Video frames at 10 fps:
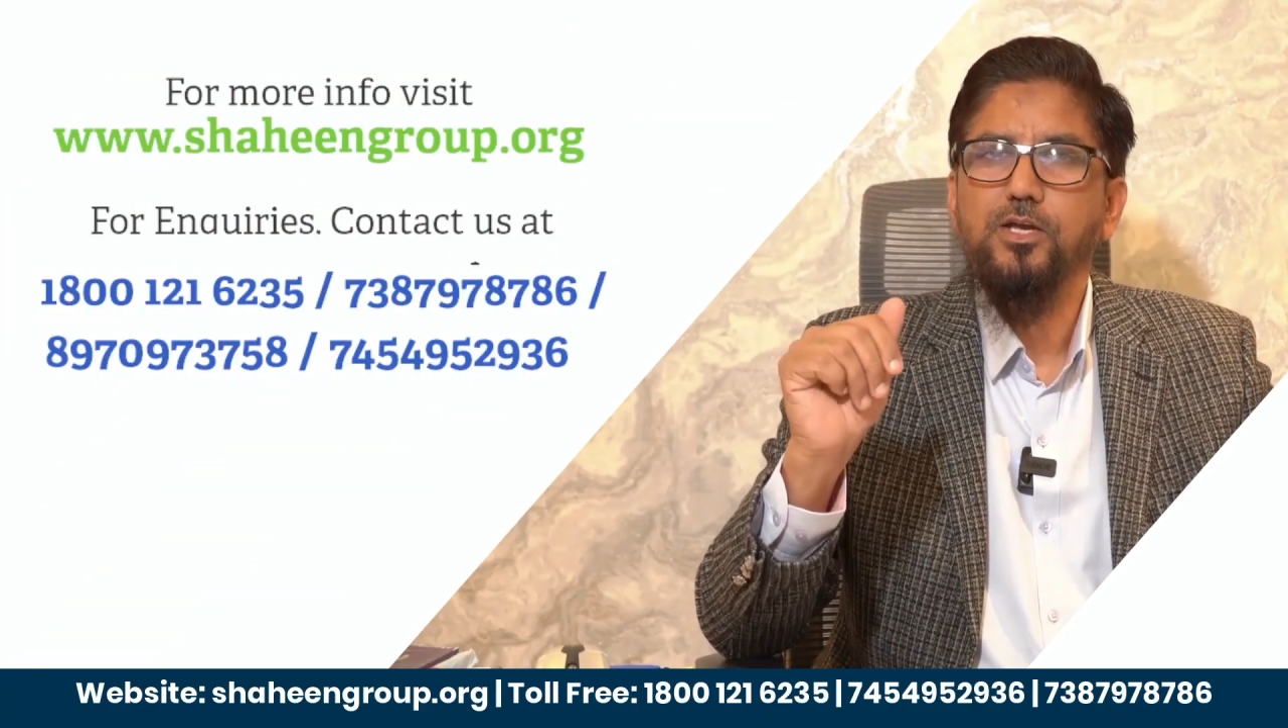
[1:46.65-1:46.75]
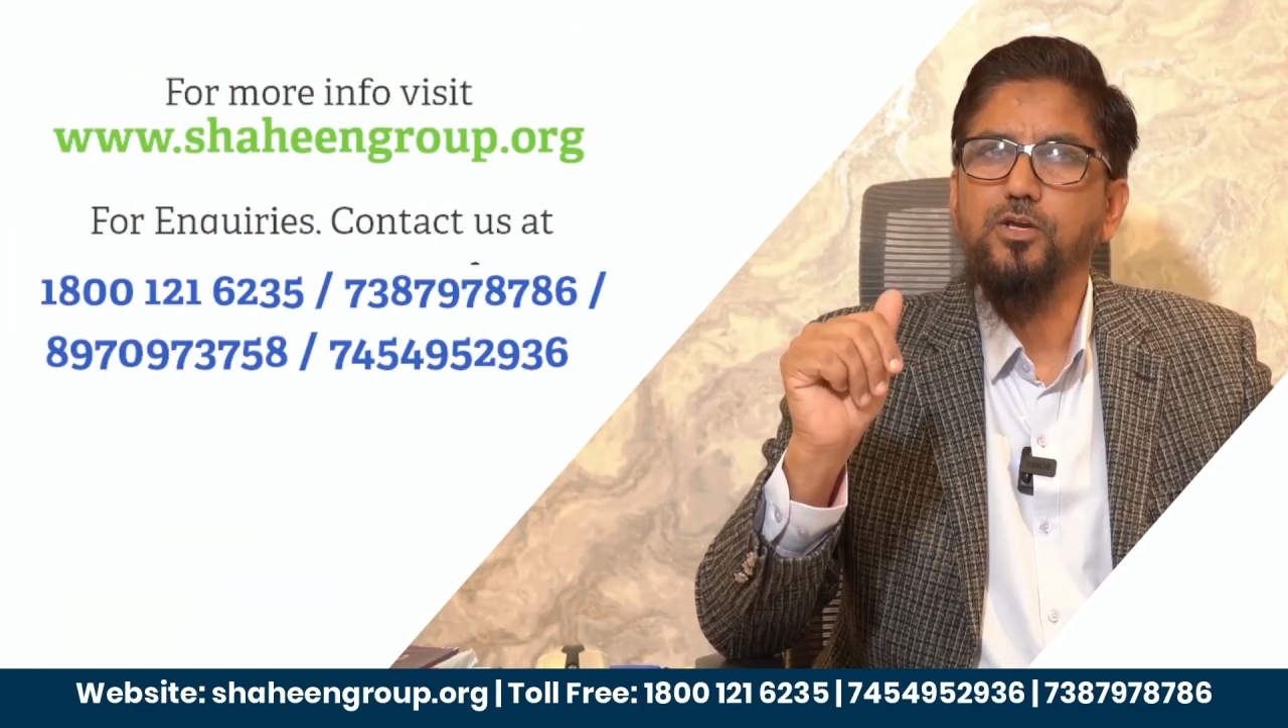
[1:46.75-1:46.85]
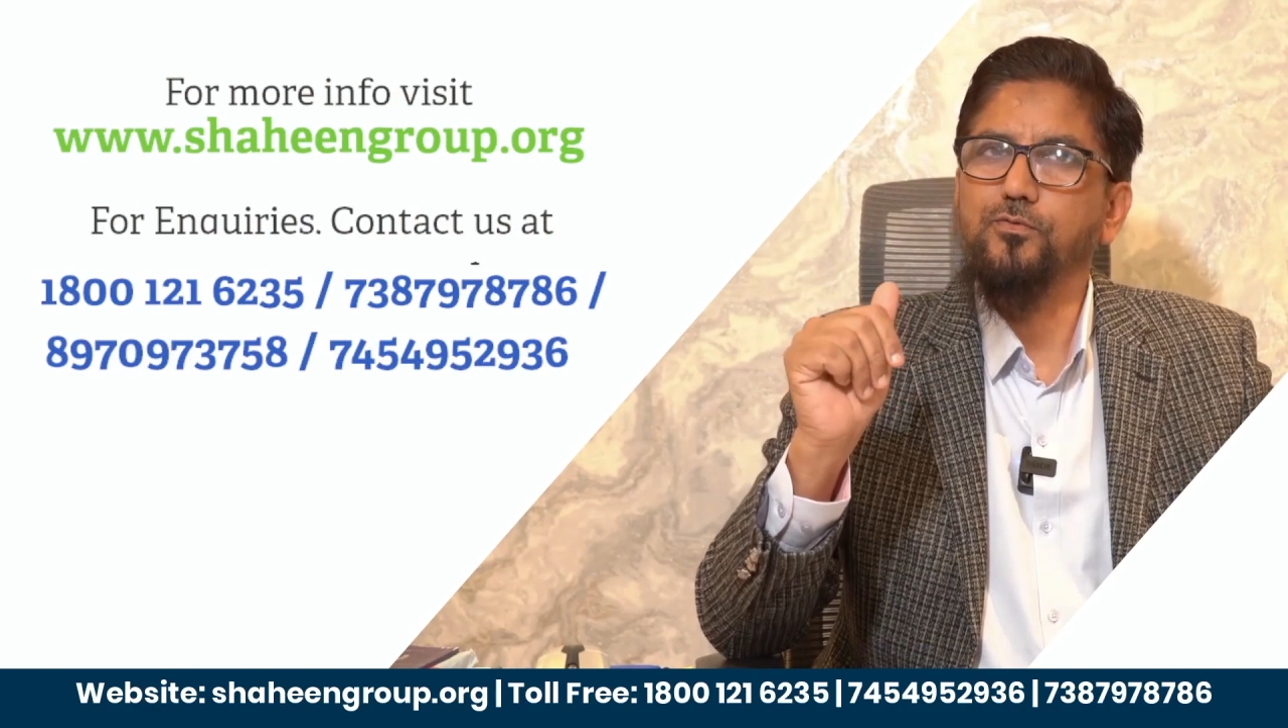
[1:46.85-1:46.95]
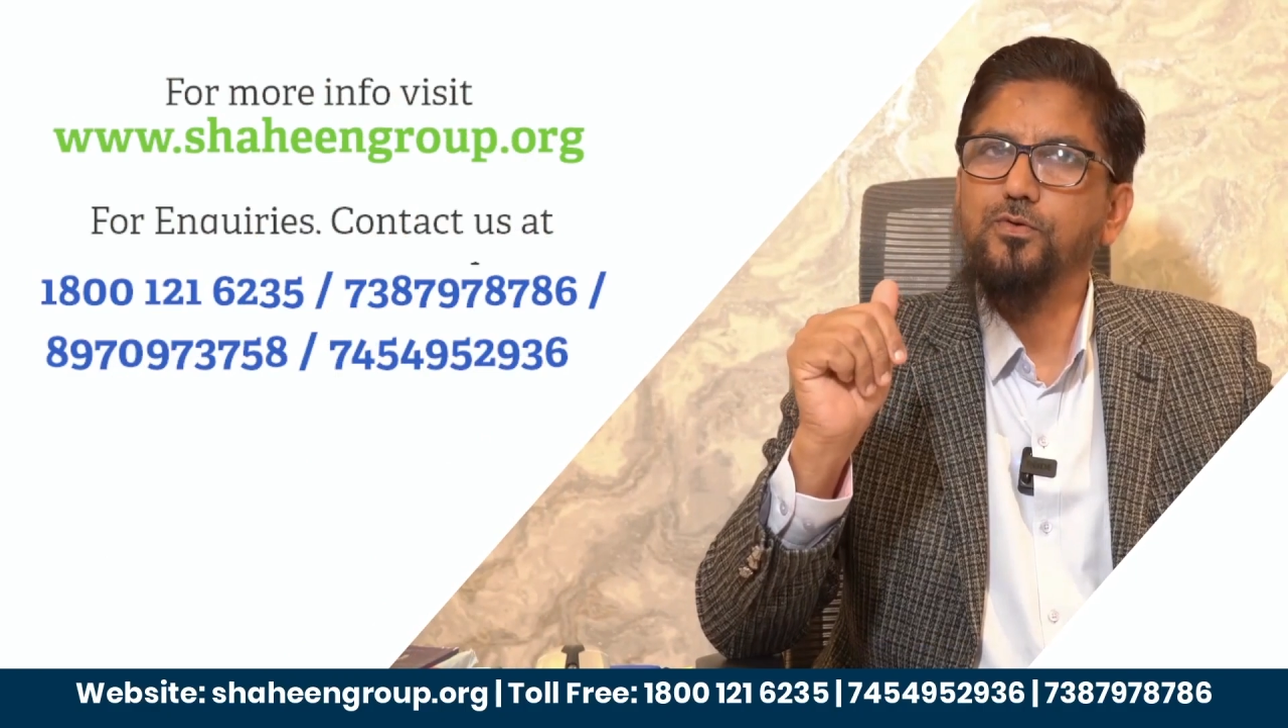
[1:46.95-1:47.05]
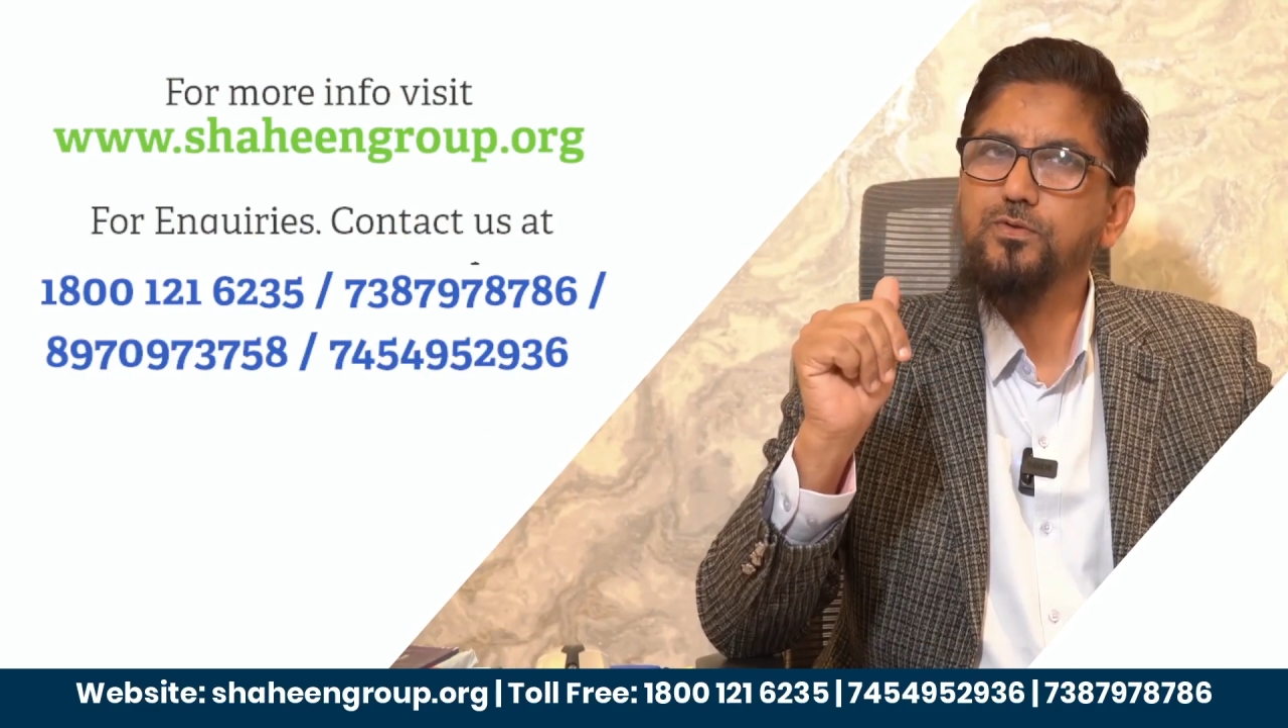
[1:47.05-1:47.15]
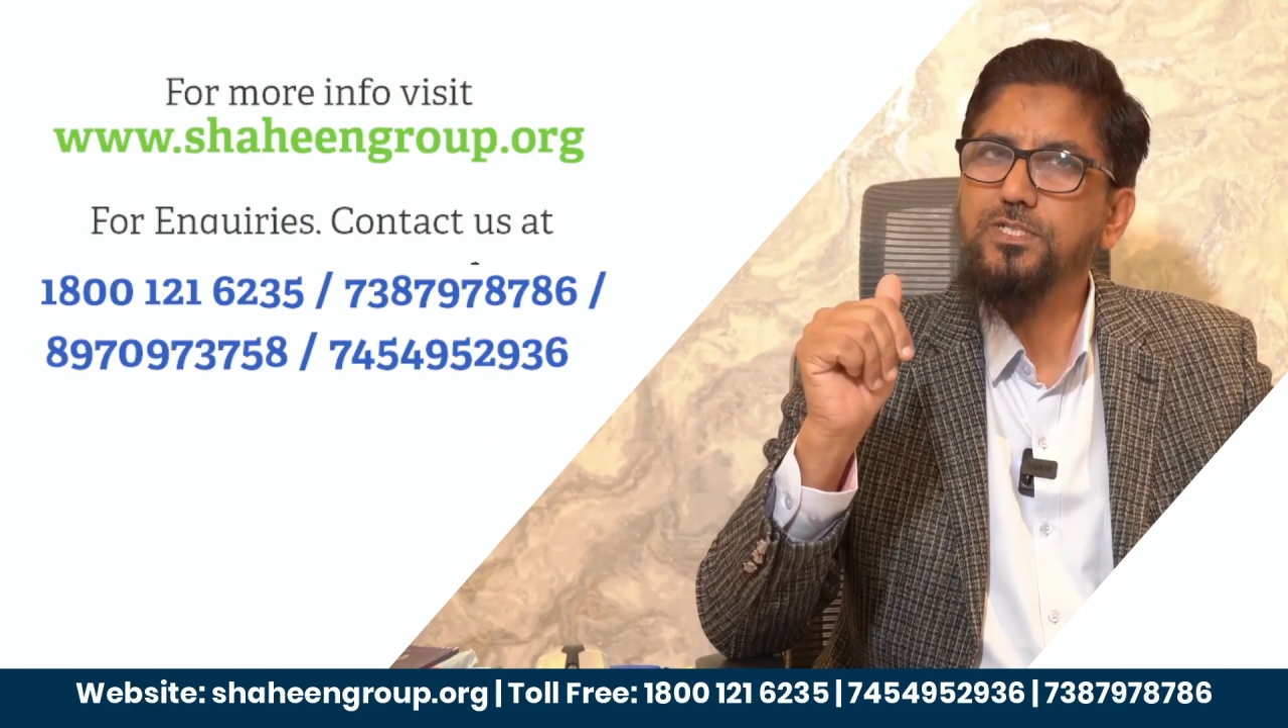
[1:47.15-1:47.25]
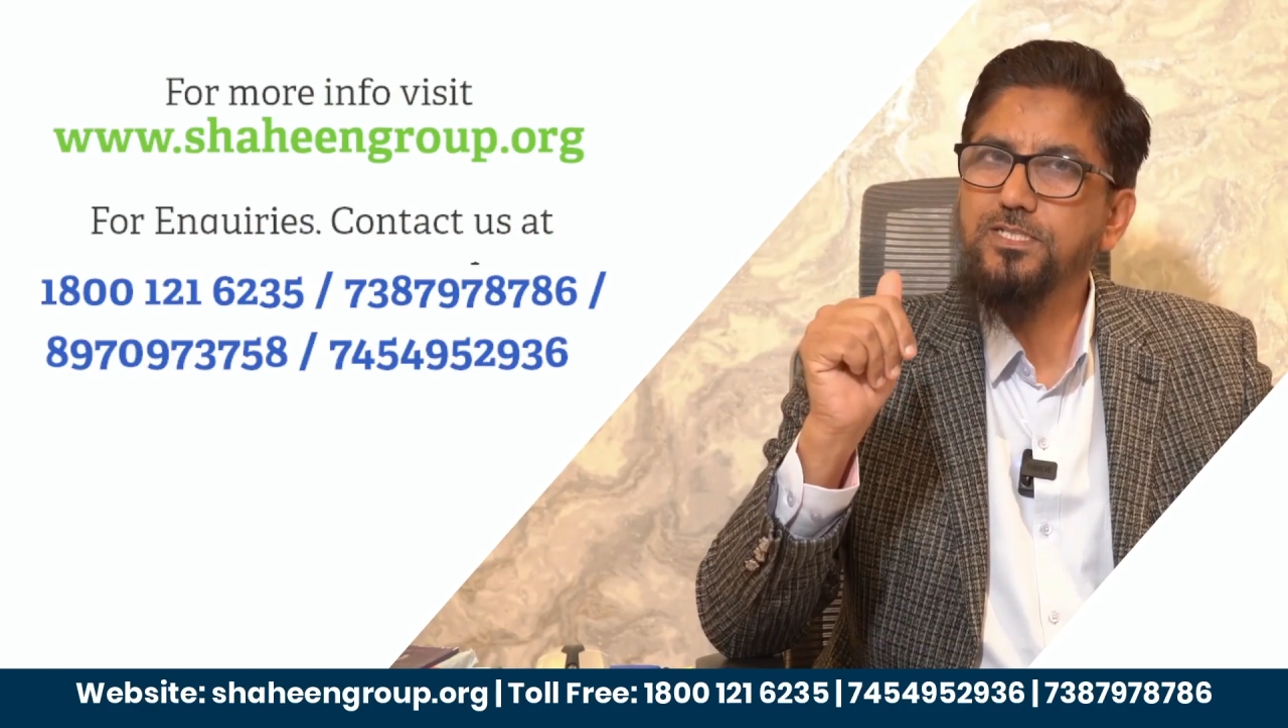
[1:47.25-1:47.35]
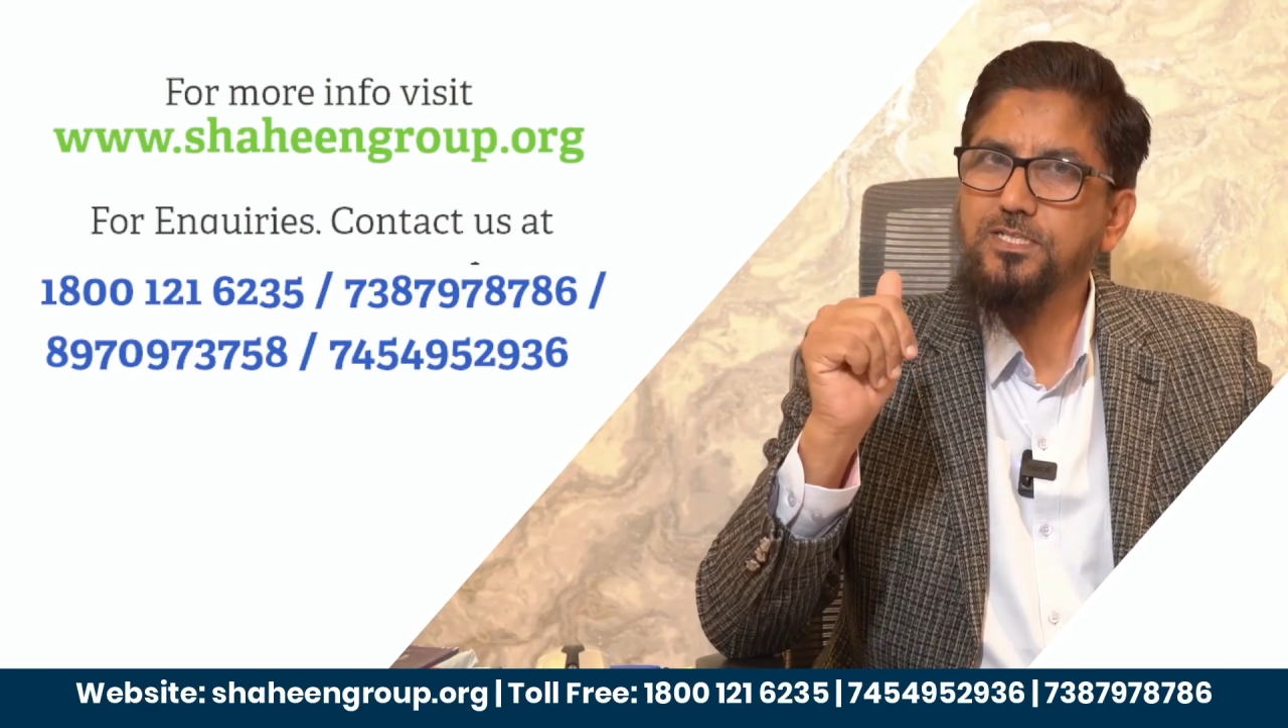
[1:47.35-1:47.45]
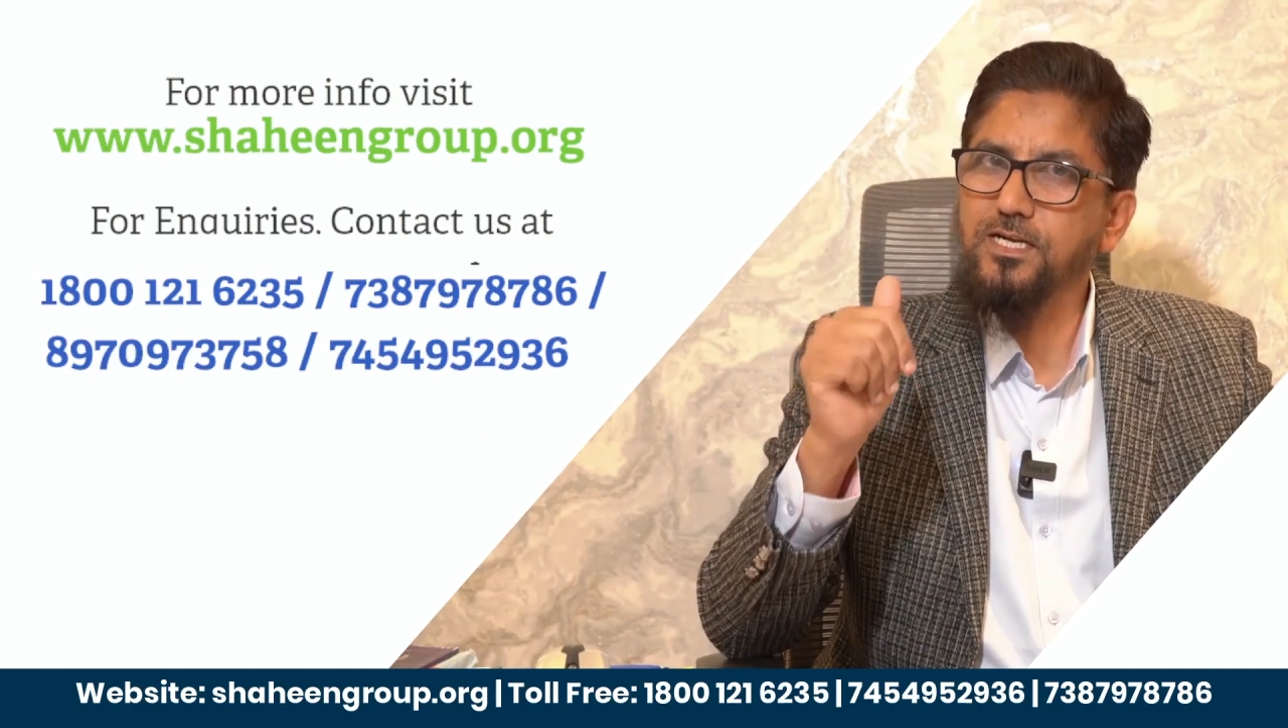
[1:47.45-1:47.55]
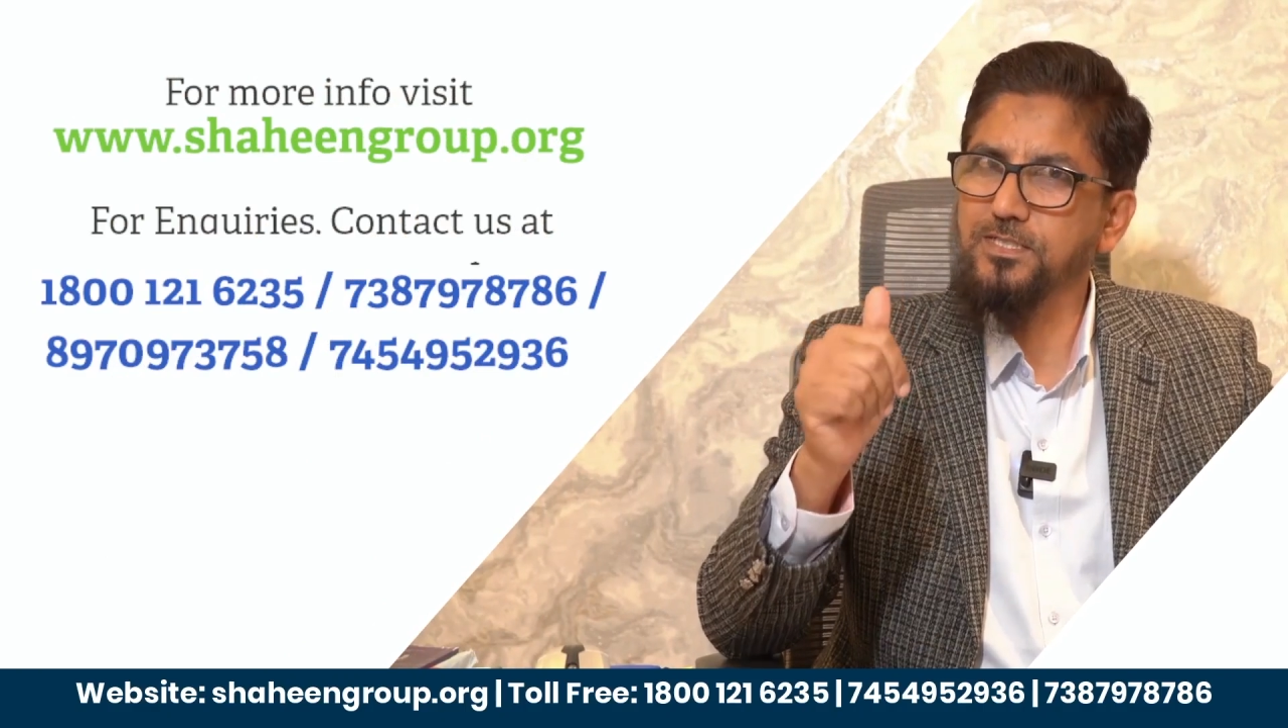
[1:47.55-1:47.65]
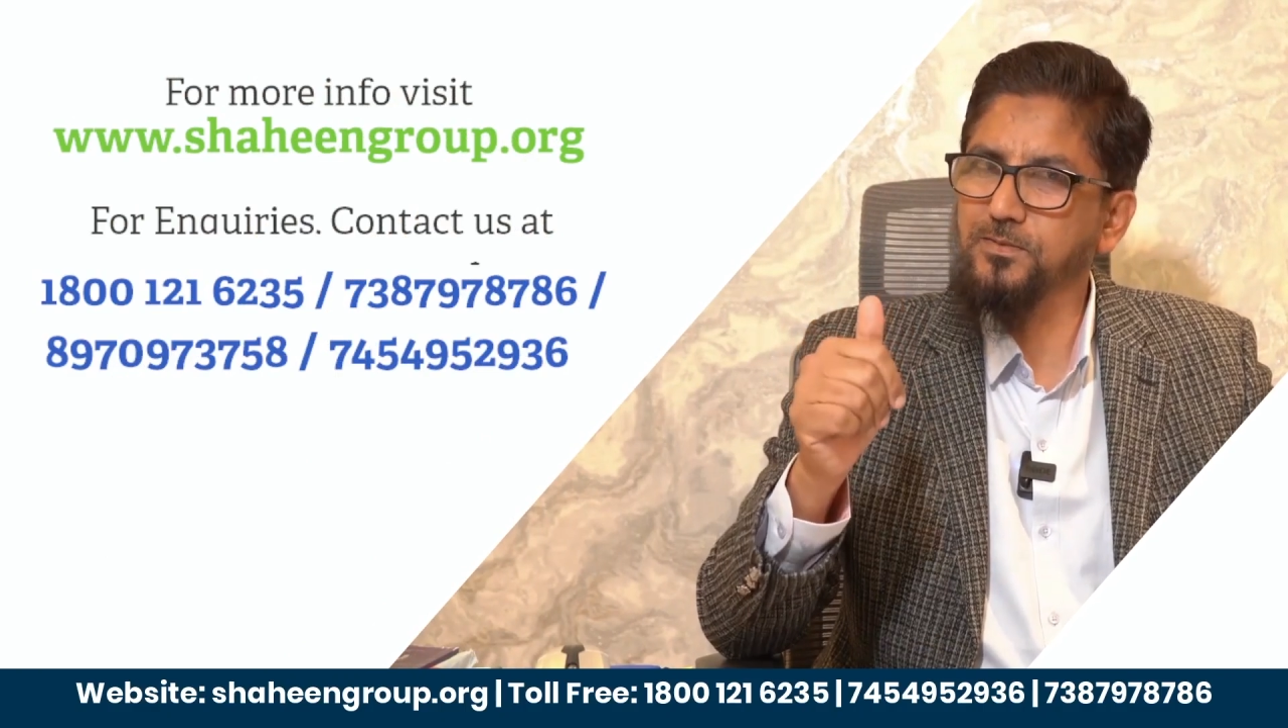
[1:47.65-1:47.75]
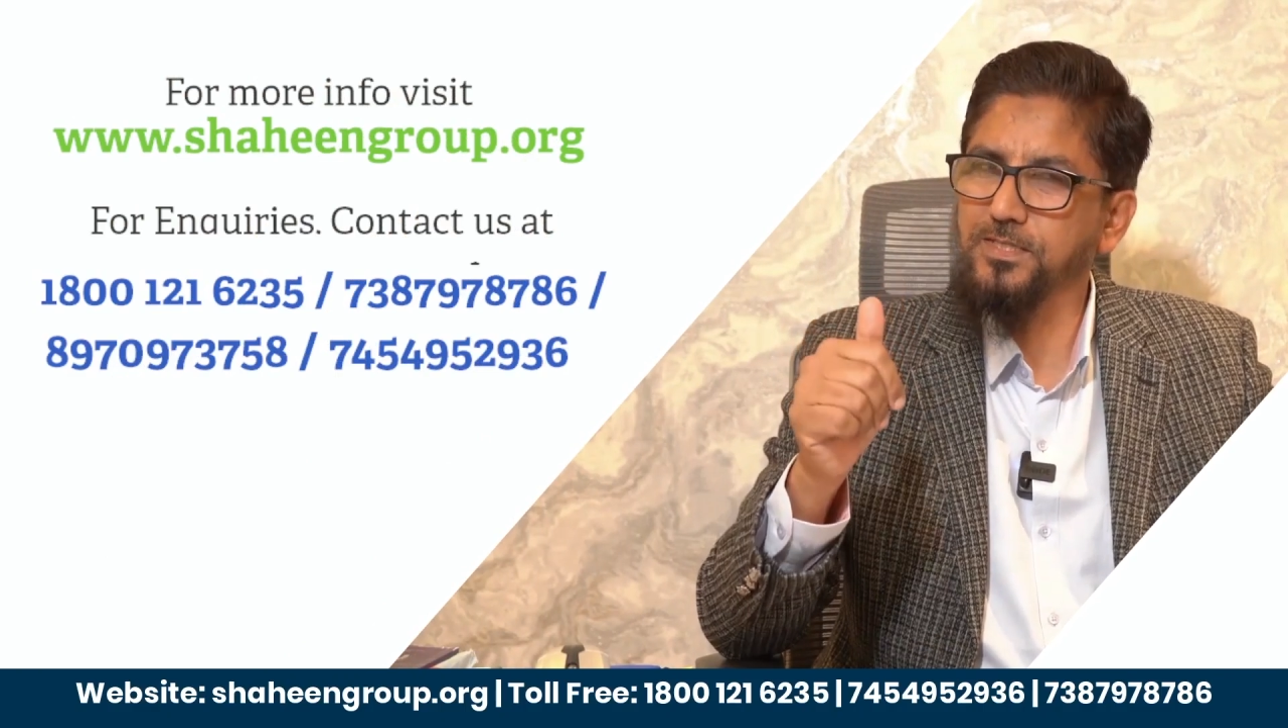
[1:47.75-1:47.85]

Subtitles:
Your future starts